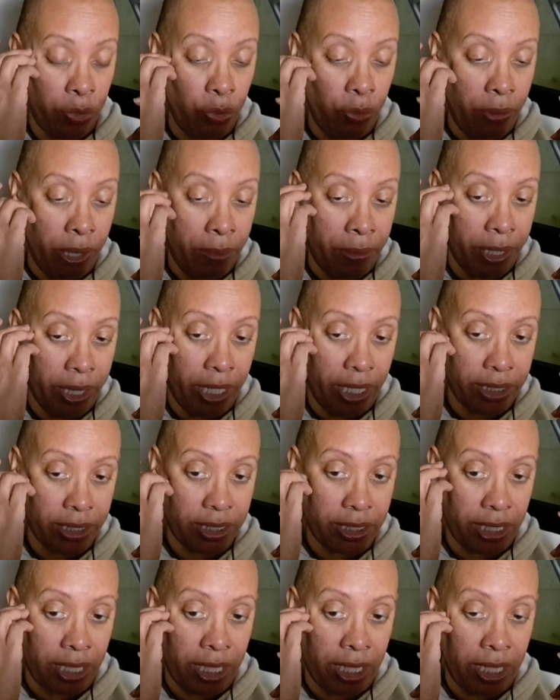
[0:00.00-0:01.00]
You remember that
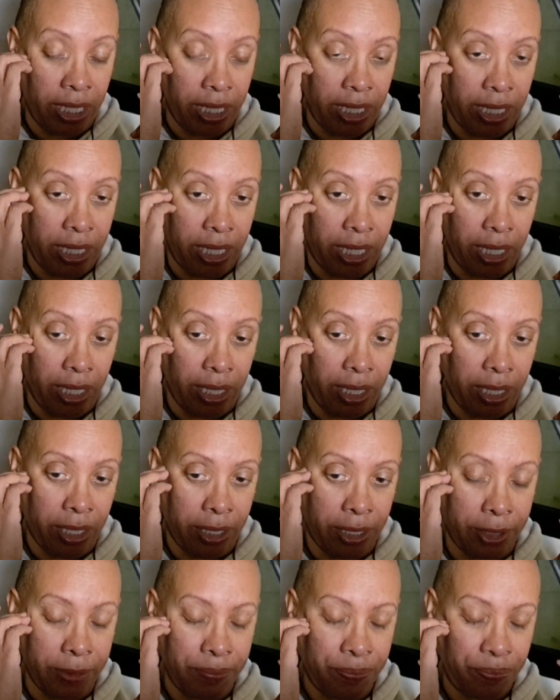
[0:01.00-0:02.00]
scene
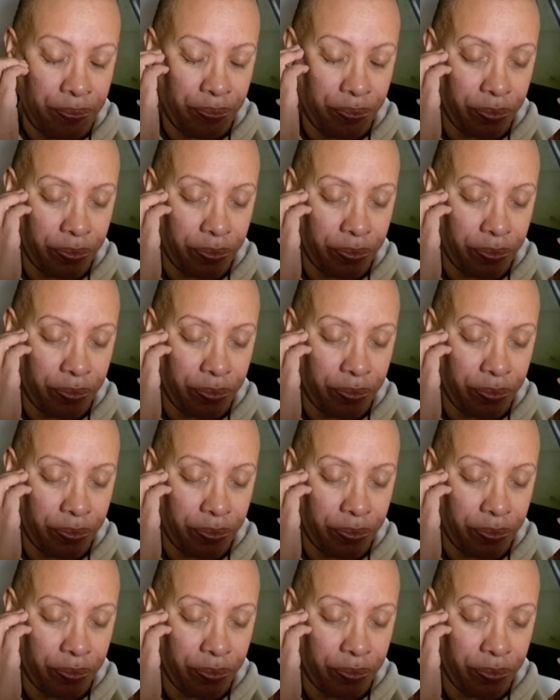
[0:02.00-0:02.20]
in